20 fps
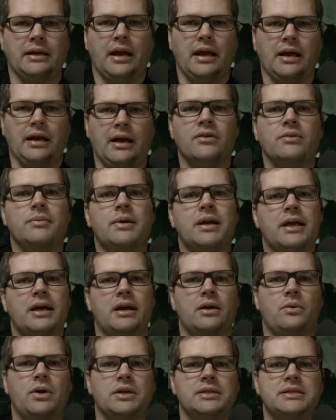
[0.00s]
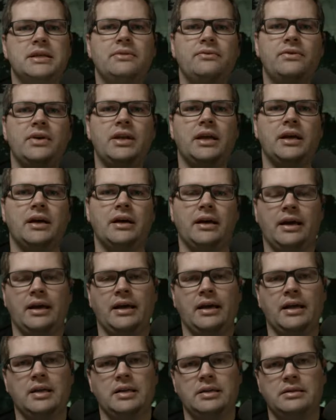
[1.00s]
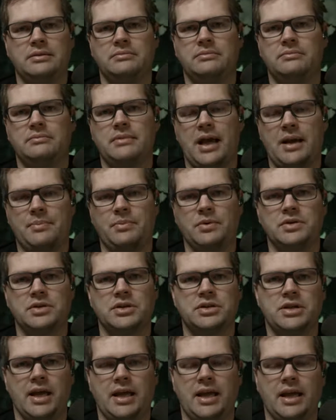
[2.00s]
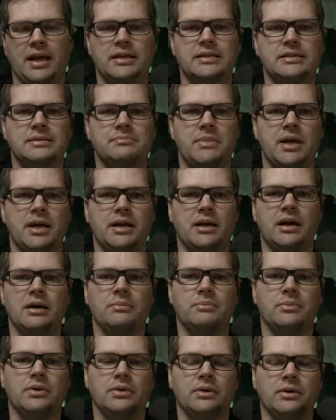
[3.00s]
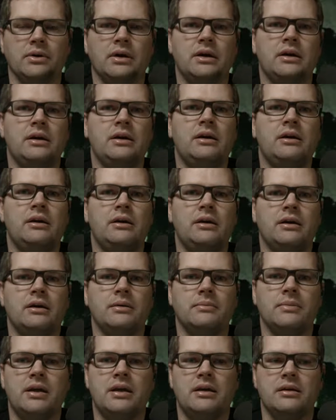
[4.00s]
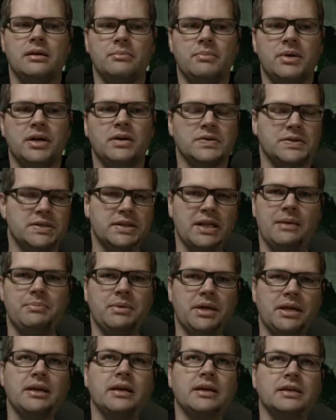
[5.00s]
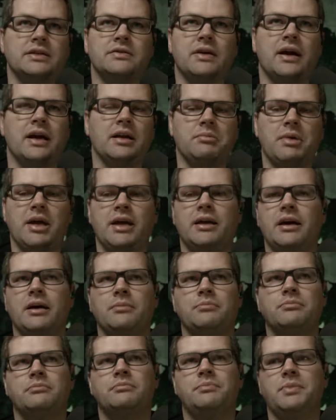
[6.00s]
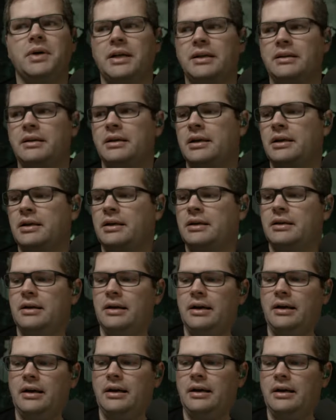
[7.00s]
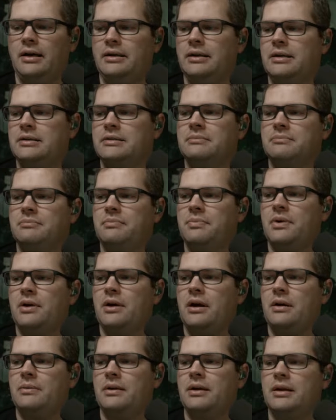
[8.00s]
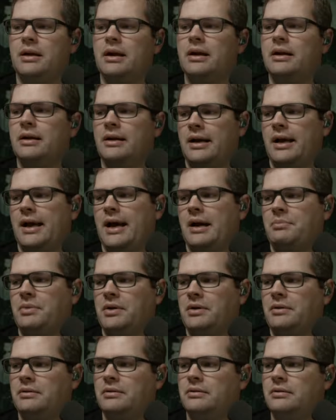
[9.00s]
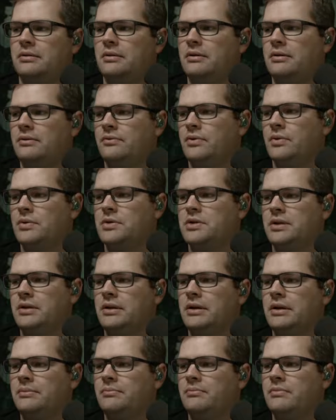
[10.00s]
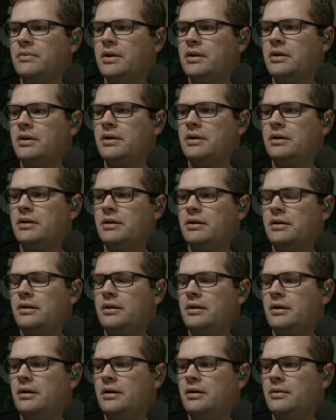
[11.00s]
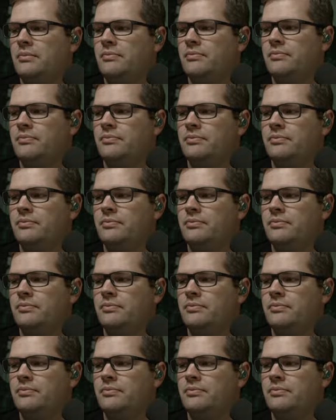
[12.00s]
everybody kind of wants NVIDIA and Apple to shake hands and make up, or a big old sloppy kiss, right, and make up. But it doesn't, probably not going to happen, unfortunately. Yeah,